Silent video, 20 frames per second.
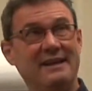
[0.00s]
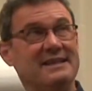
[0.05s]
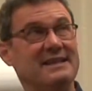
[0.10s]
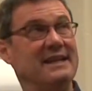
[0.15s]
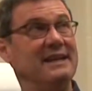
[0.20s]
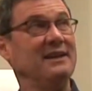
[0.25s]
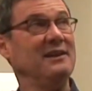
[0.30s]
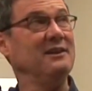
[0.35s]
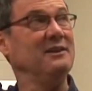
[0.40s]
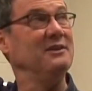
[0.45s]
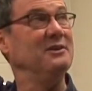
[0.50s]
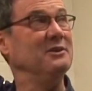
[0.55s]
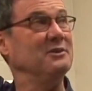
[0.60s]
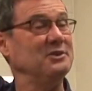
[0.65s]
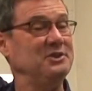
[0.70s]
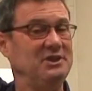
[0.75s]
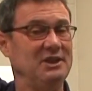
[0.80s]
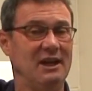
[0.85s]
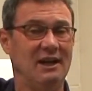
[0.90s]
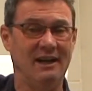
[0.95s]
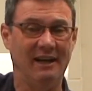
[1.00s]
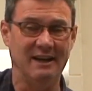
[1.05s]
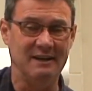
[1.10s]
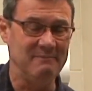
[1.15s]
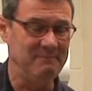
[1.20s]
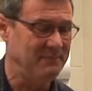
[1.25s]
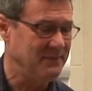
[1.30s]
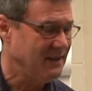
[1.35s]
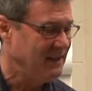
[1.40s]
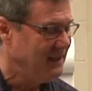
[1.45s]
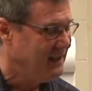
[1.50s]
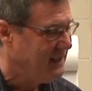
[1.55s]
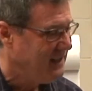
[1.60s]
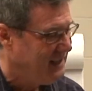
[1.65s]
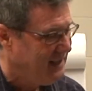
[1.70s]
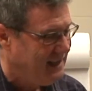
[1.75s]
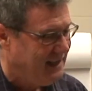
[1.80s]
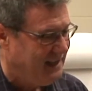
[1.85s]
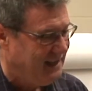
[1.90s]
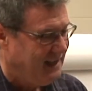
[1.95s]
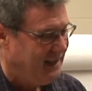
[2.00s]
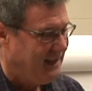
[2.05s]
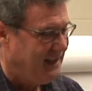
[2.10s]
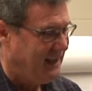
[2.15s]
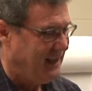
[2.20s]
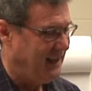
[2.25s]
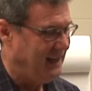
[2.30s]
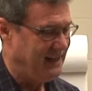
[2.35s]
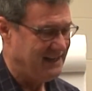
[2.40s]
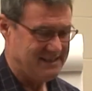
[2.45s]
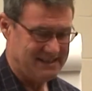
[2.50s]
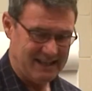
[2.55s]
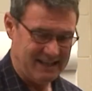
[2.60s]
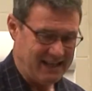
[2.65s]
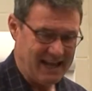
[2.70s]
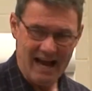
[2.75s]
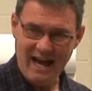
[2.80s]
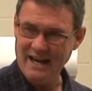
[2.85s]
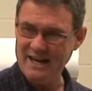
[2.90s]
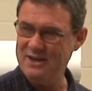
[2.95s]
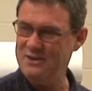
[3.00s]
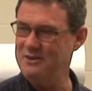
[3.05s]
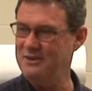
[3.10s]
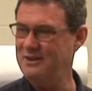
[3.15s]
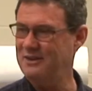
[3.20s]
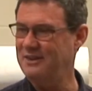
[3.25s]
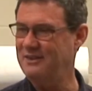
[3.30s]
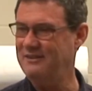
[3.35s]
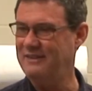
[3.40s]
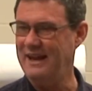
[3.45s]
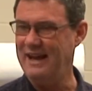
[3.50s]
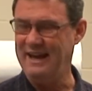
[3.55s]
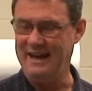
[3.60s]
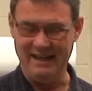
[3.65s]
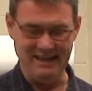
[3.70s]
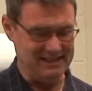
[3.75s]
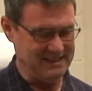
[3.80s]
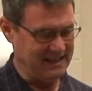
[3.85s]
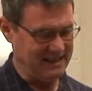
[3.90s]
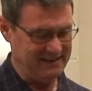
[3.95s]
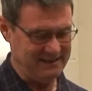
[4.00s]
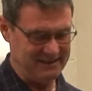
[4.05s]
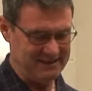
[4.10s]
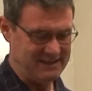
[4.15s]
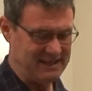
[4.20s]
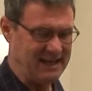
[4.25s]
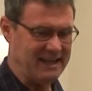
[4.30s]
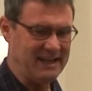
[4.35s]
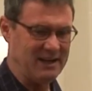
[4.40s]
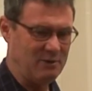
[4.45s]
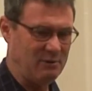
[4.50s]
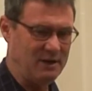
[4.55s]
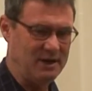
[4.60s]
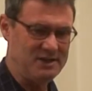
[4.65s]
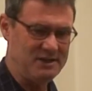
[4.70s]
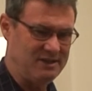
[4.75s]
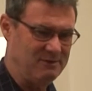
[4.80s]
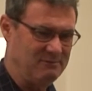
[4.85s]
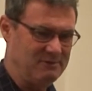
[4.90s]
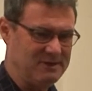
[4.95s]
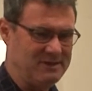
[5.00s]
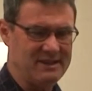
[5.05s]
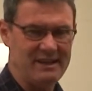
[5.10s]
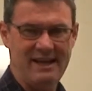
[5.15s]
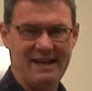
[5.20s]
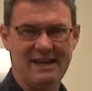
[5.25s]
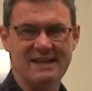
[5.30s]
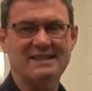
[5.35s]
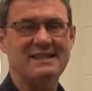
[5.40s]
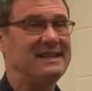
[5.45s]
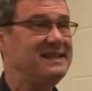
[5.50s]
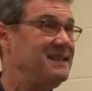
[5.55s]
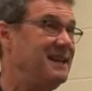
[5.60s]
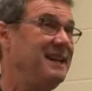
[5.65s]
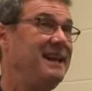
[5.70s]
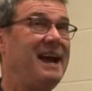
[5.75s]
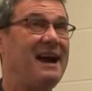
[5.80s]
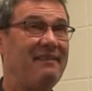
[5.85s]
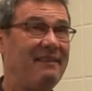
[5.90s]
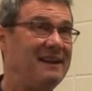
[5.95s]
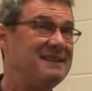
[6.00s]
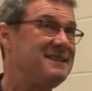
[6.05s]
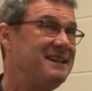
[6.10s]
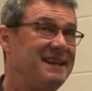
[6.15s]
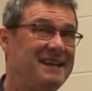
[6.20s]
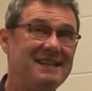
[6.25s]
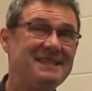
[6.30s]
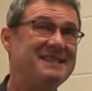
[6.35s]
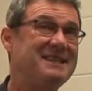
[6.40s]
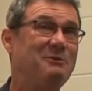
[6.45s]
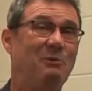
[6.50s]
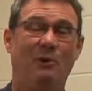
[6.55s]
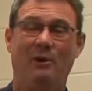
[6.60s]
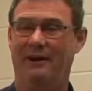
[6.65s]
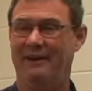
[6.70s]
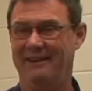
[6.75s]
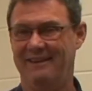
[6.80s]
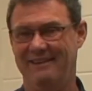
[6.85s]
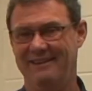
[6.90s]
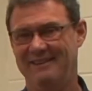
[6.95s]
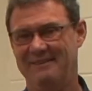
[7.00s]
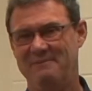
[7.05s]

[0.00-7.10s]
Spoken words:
He's hitting a little hook shot. And he said, yeah, I knew you knew that. He said, and the second question was this. And he said, yeah, that's an easy one.